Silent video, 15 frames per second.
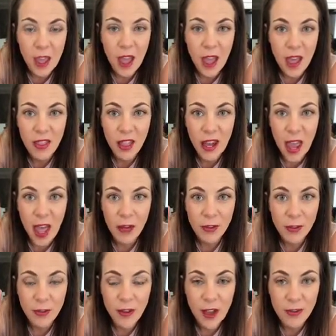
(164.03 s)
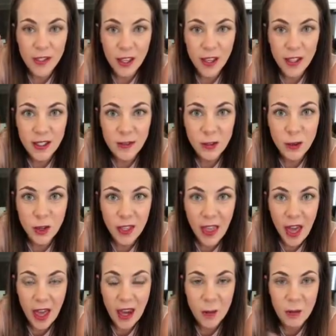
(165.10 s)
And then after 5 seconds of doing
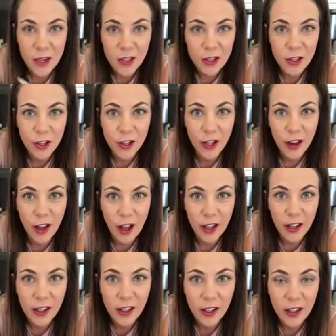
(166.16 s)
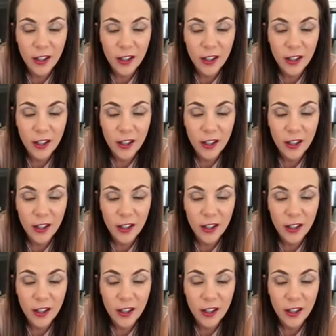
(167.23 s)
that, I'm gonna turn it on